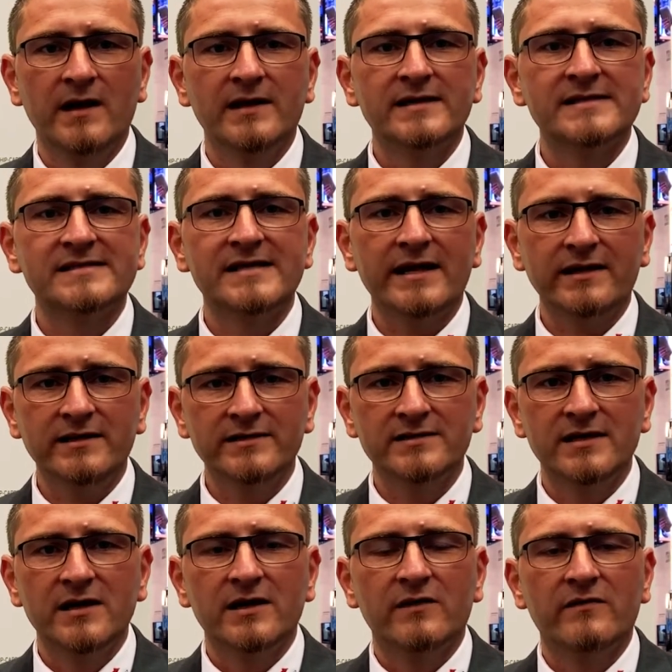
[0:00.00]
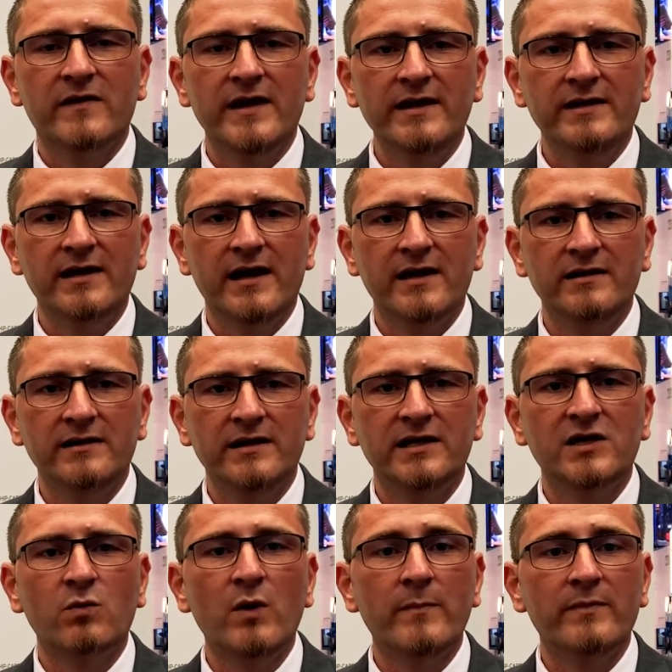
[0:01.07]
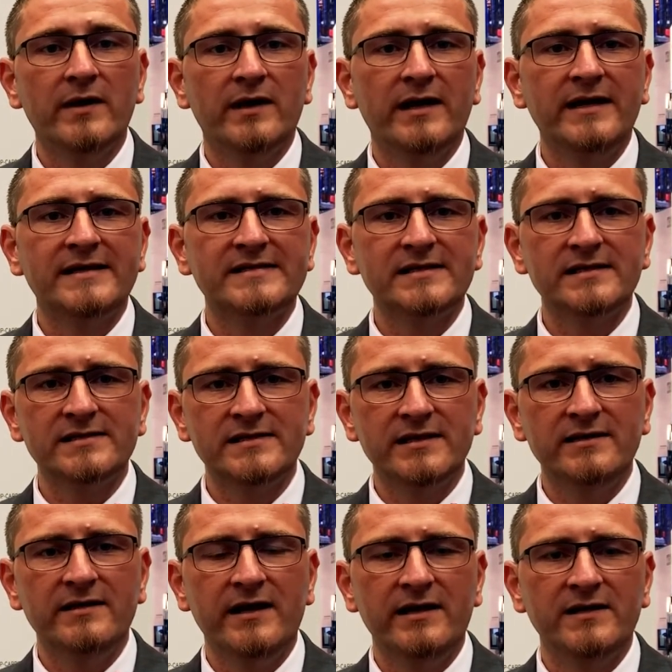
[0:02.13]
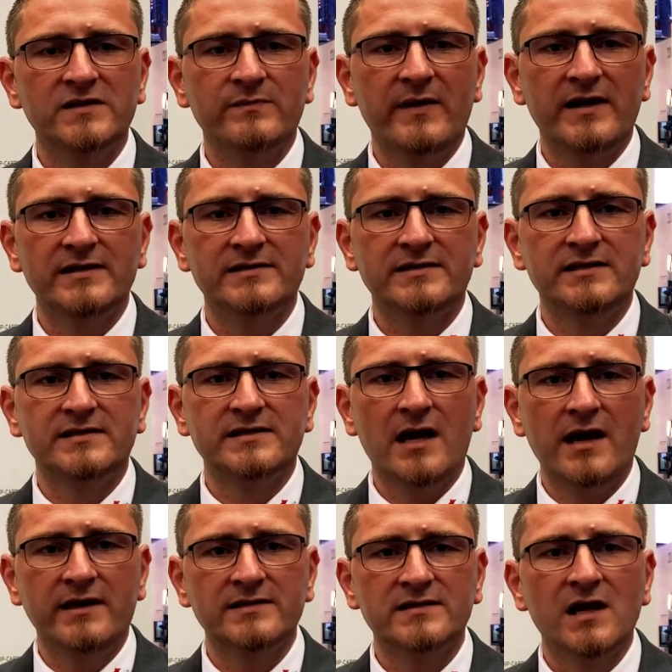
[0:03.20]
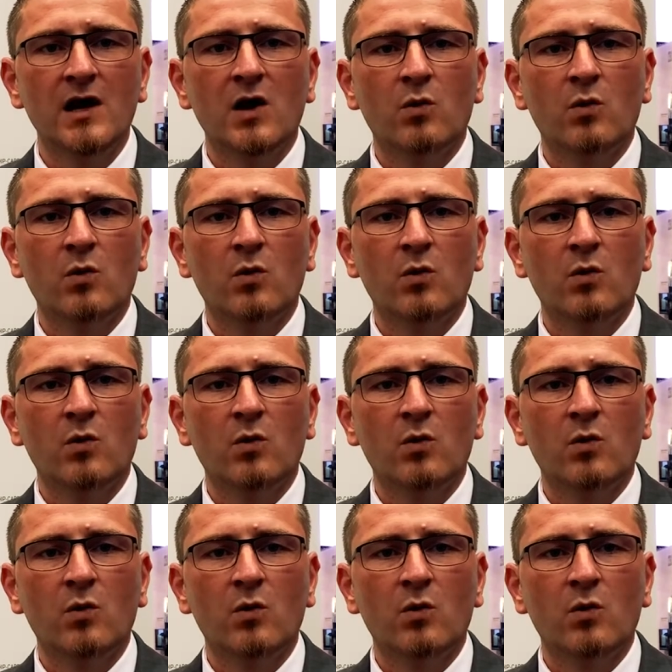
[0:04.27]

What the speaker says: Second, they can equip existing netX-based designs